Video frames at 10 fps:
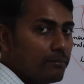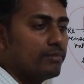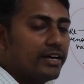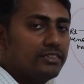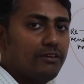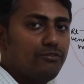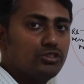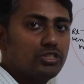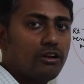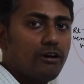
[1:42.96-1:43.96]
by the
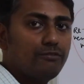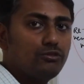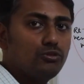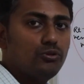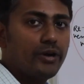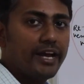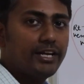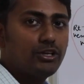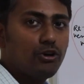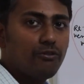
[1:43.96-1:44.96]
fusion of two
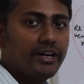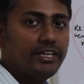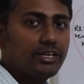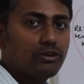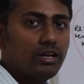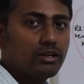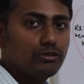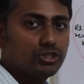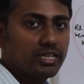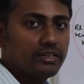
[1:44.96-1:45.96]
atrioventricular
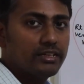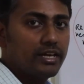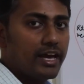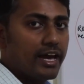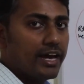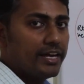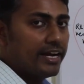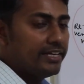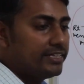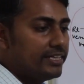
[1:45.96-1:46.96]
cushion. An
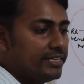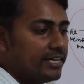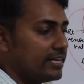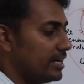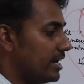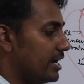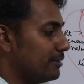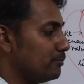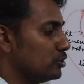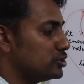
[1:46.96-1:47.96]
anterior
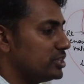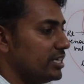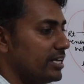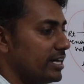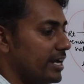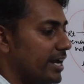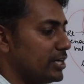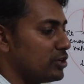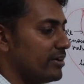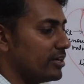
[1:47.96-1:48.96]
and a posterior
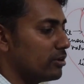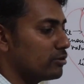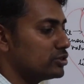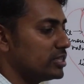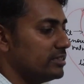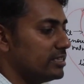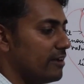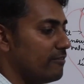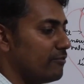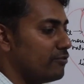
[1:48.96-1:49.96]
atrioventricular cushion,
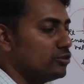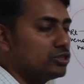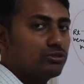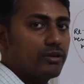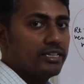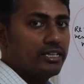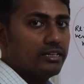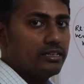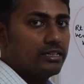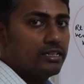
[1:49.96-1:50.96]
they will fuse
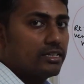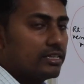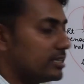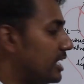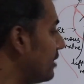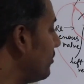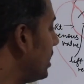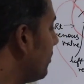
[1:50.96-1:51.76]
together. That will